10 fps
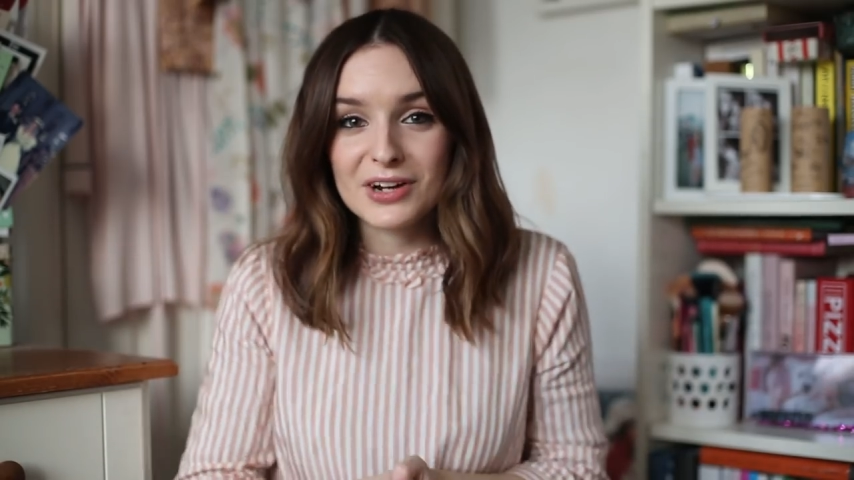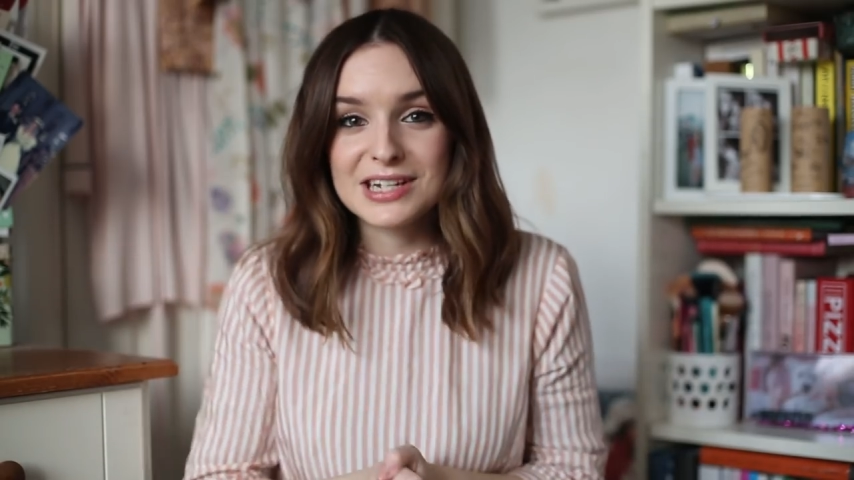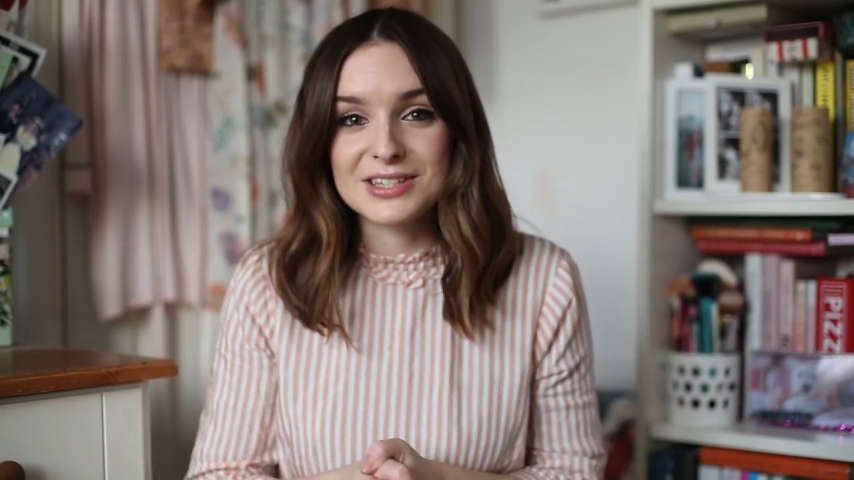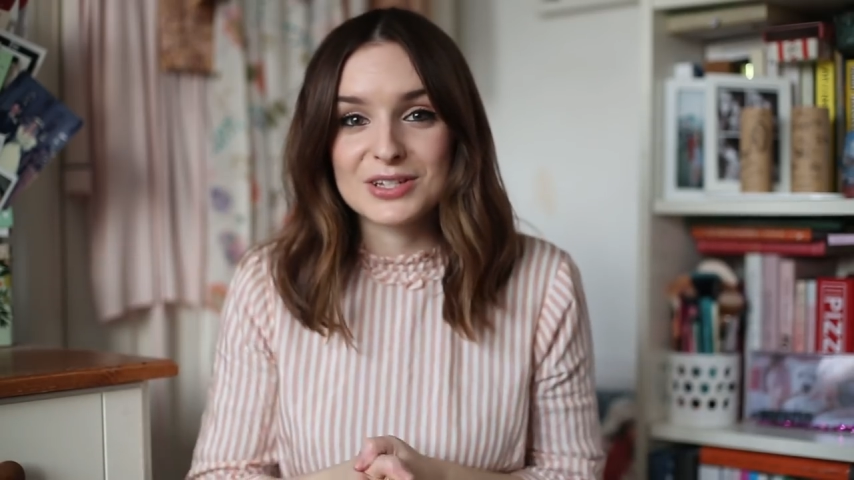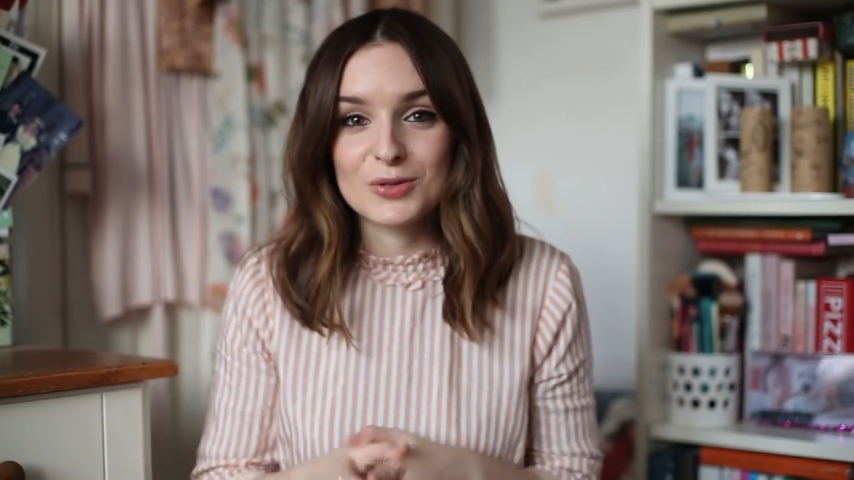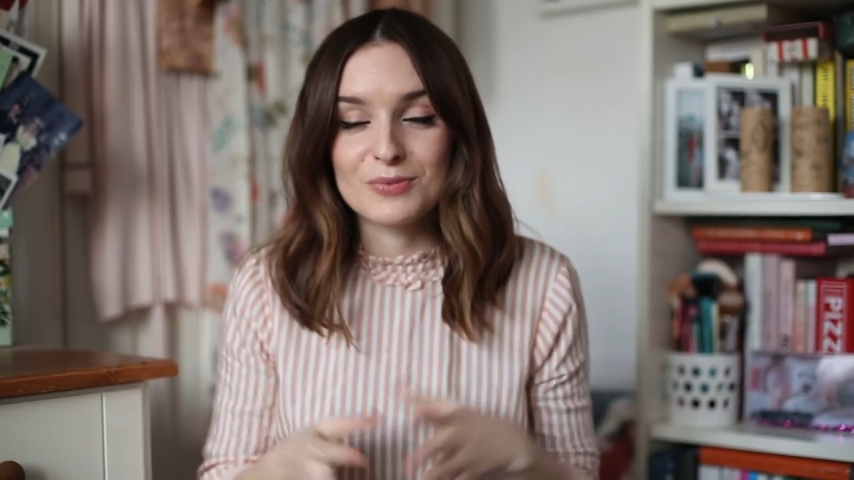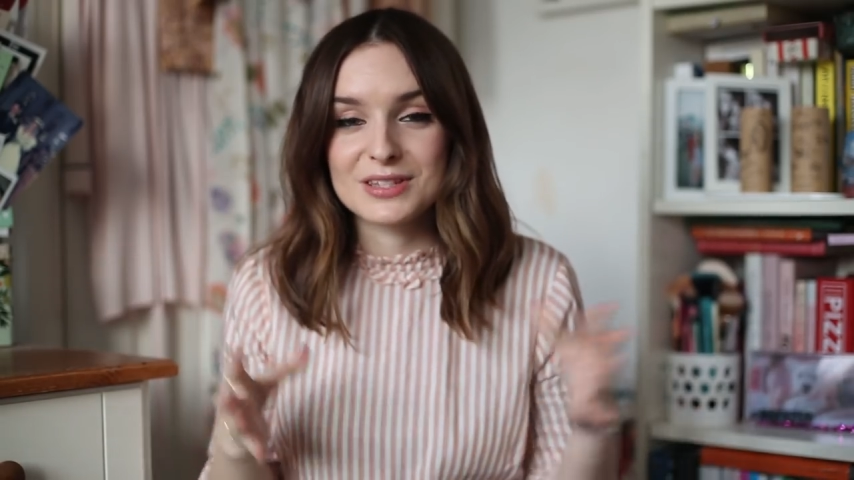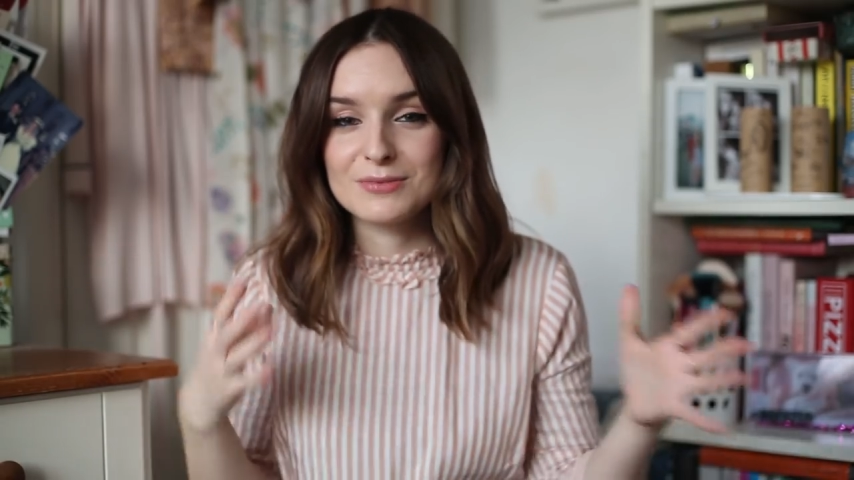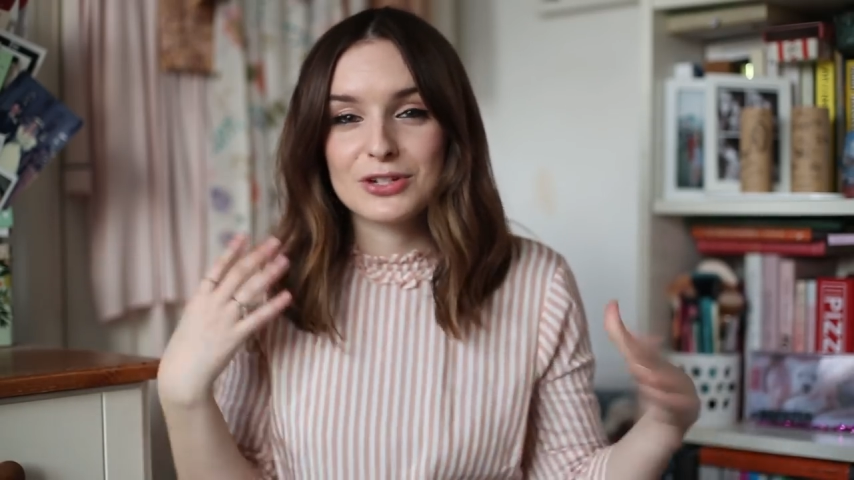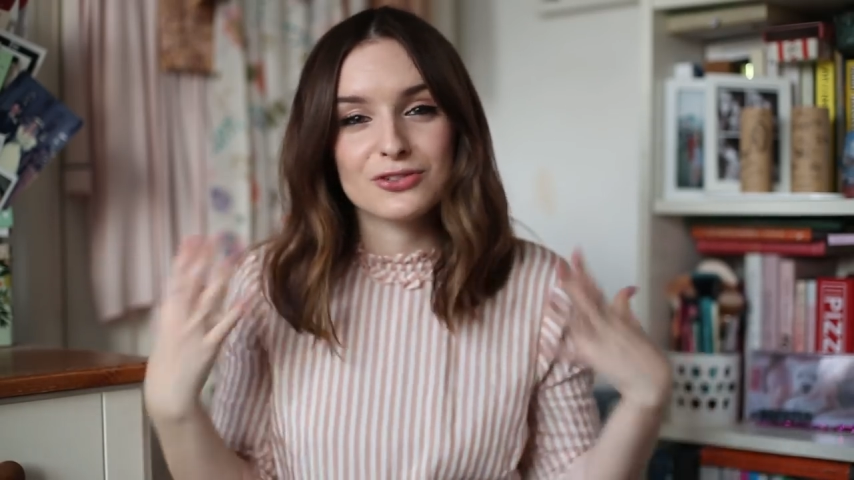very soon
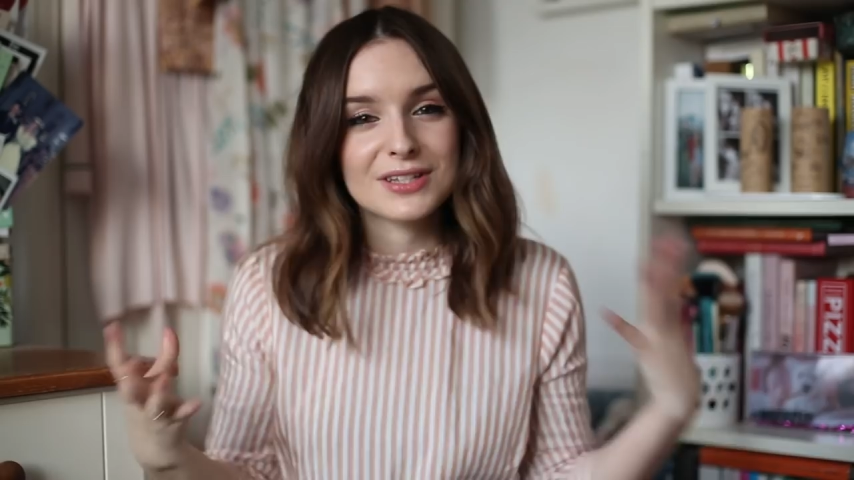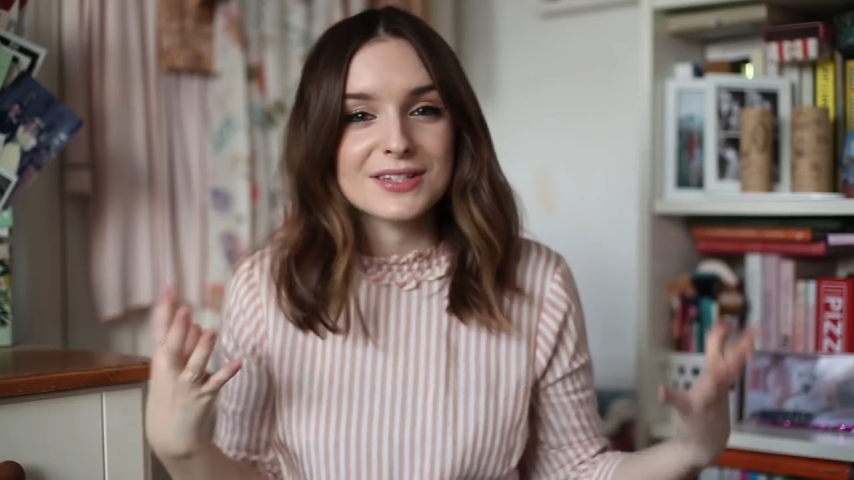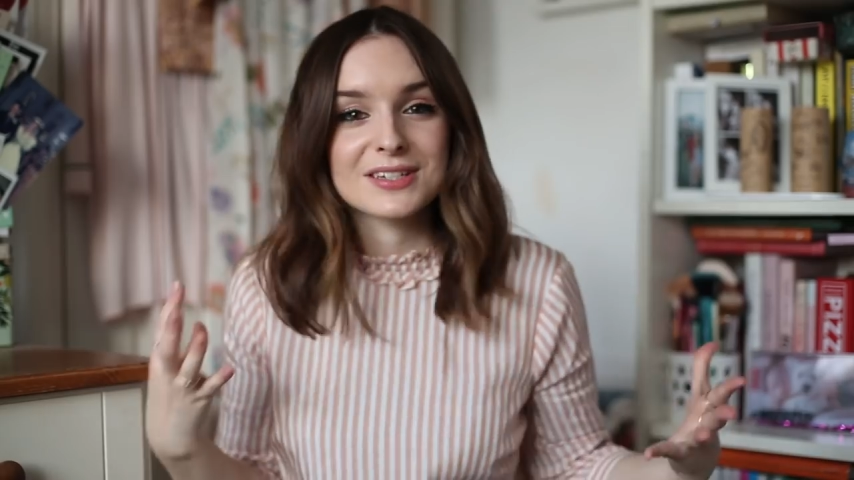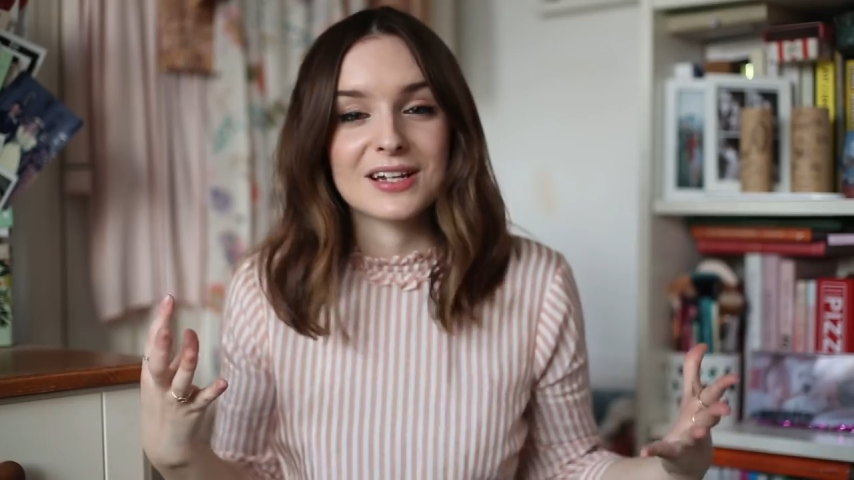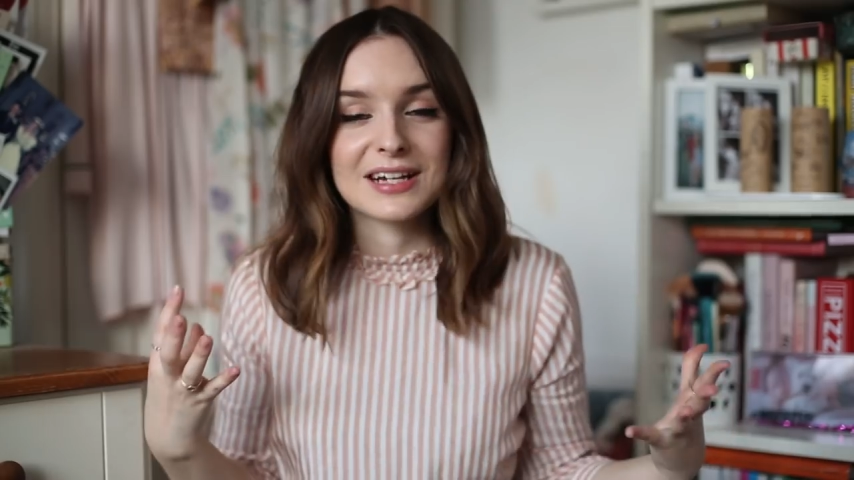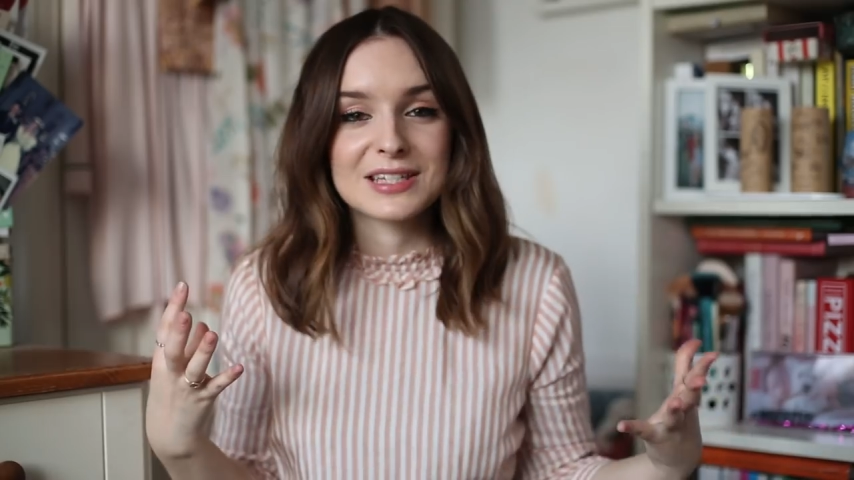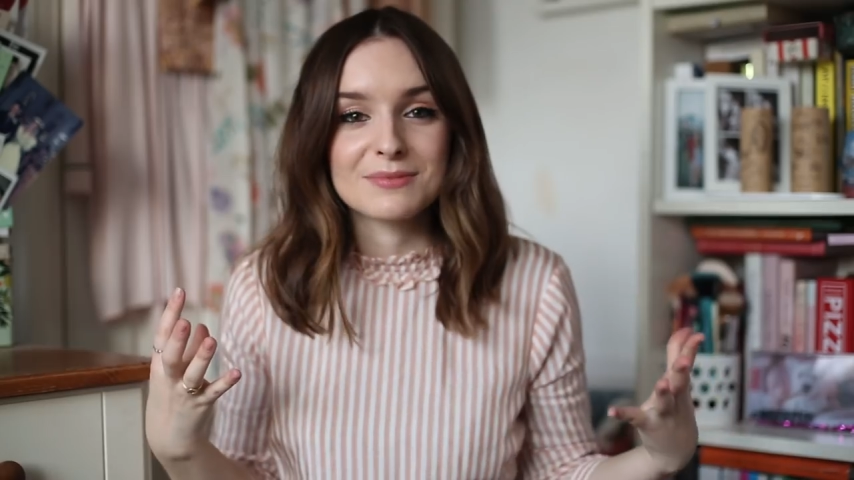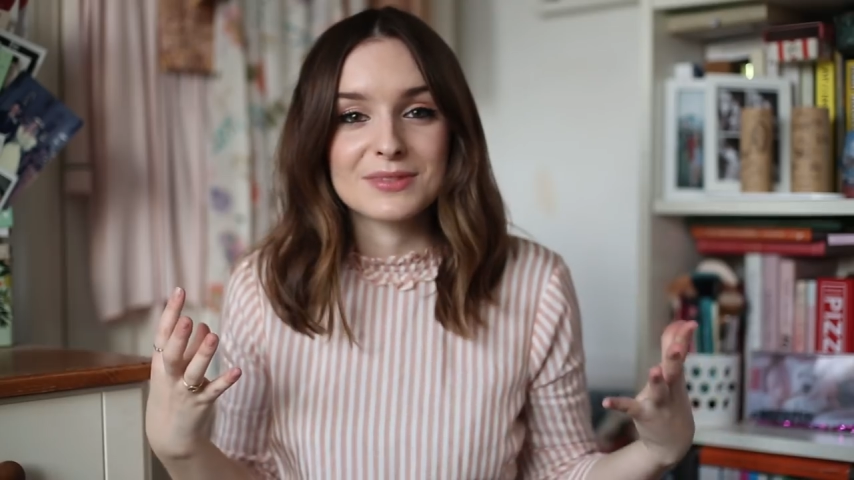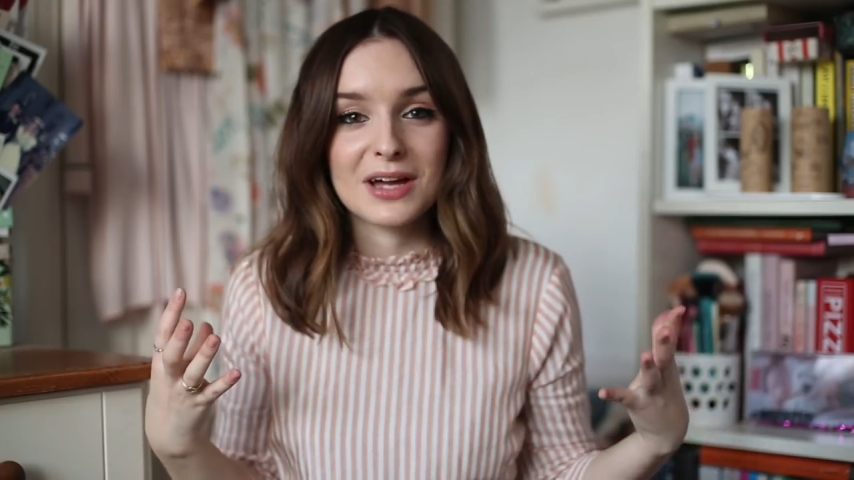with some new transitional items